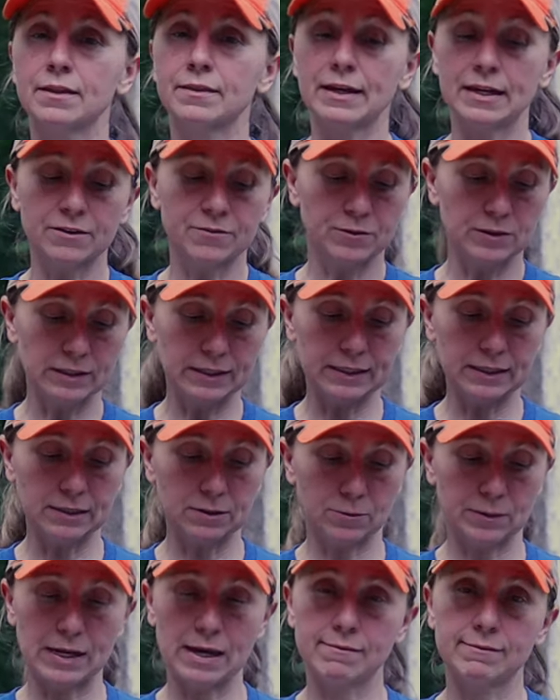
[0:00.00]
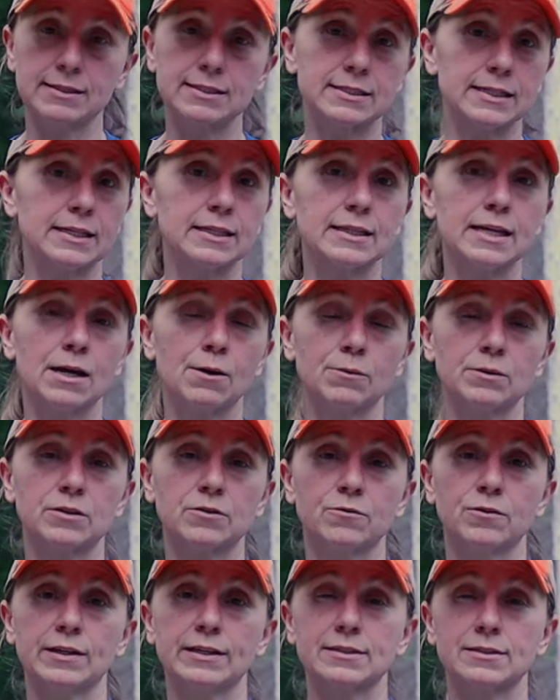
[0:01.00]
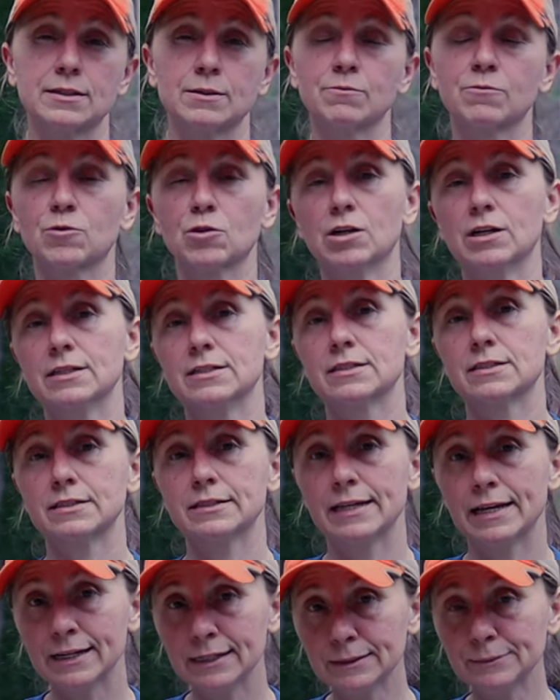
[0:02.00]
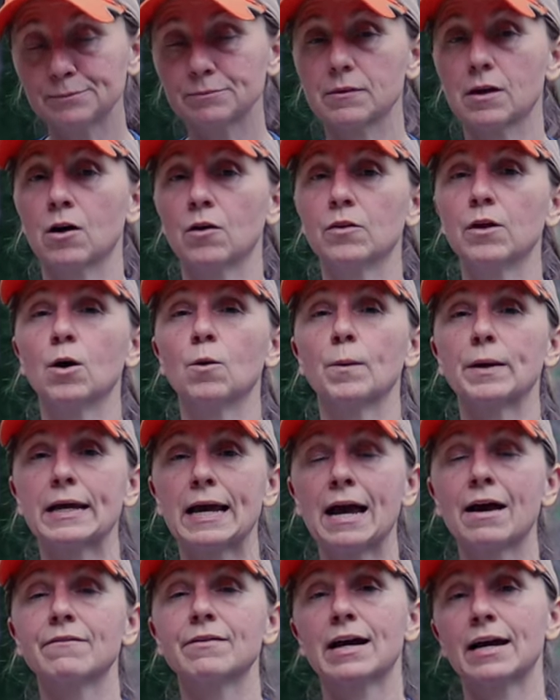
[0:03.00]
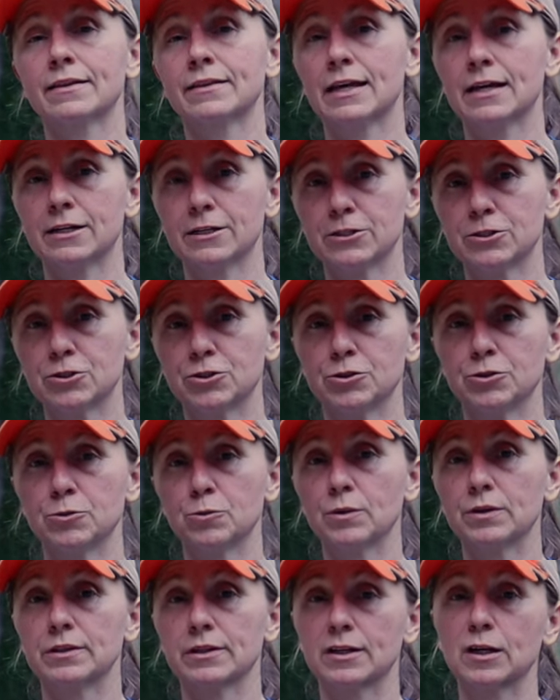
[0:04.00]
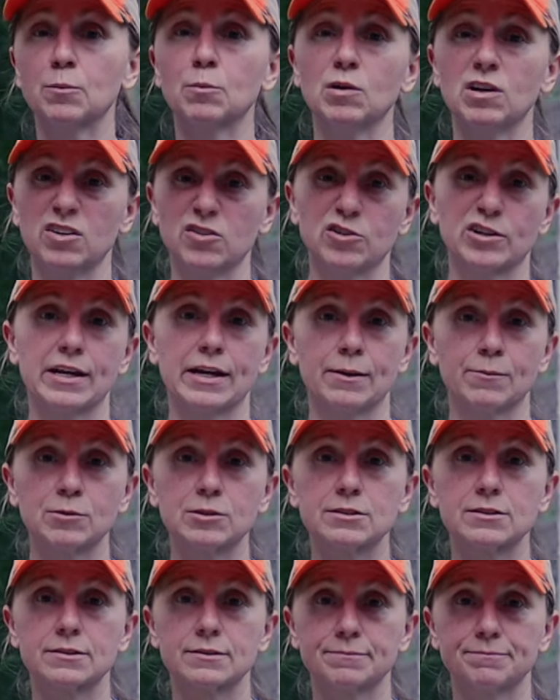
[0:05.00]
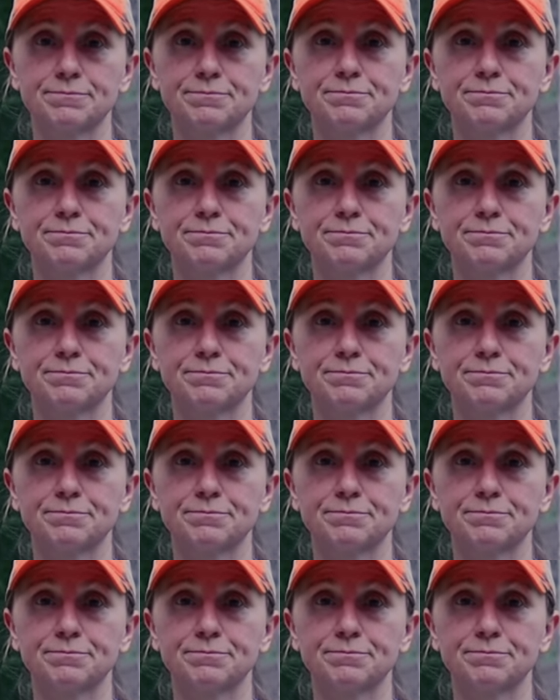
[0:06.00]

Thankfully, we haven't seen that with the Flex M for us yet, although we have had that issue with a couple other cameras.